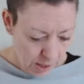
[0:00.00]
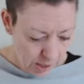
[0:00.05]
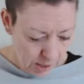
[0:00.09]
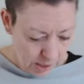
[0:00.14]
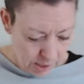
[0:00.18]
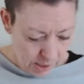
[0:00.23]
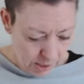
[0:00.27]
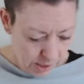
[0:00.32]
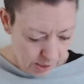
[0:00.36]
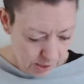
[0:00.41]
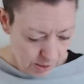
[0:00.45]

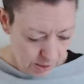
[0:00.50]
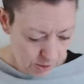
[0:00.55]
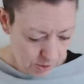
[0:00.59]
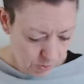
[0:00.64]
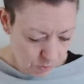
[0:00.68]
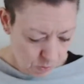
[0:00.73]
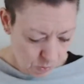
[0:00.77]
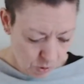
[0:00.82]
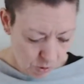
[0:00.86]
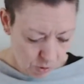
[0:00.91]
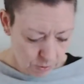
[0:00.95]
and
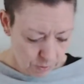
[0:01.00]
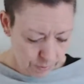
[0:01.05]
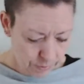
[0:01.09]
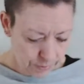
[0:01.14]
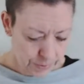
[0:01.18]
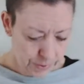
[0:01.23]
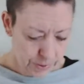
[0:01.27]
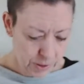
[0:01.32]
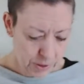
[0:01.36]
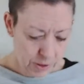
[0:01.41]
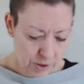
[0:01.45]

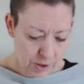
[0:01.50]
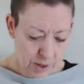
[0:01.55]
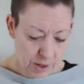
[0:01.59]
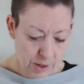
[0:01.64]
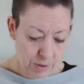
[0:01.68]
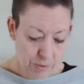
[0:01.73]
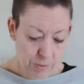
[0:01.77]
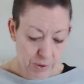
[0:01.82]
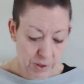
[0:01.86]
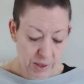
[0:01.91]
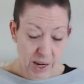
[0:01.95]
Walford,
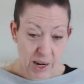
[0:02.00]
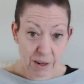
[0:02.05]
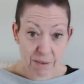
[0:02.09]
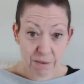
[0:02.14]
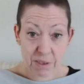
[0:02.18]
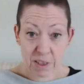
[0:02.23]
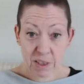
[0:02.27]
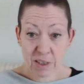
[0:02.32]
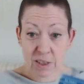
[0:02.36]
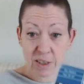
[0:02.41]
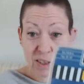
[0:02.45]
with
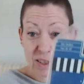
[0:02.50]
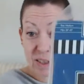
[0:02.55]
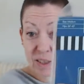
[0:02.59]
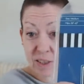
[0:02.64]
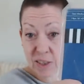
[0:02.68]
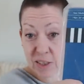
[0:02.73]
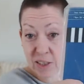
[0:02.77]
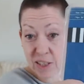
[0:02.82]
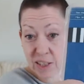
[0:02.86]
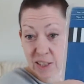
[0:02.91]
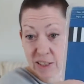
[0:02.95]
Harrods
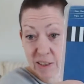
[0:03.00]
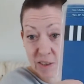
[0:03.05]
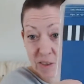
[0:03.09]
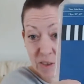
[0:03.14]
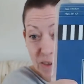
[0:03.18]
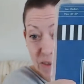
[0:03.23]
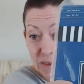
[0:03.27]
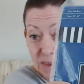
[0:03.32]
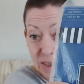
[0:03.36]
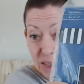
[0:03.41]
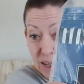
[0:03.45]
stickers
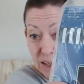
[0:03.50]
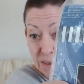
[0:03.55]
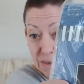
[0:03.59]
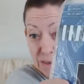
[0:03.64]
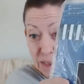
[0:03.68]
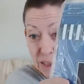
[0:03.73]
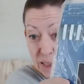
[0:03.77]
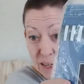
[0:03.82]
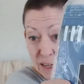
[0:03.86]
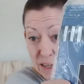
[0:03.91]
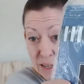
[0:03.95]
on, Harrods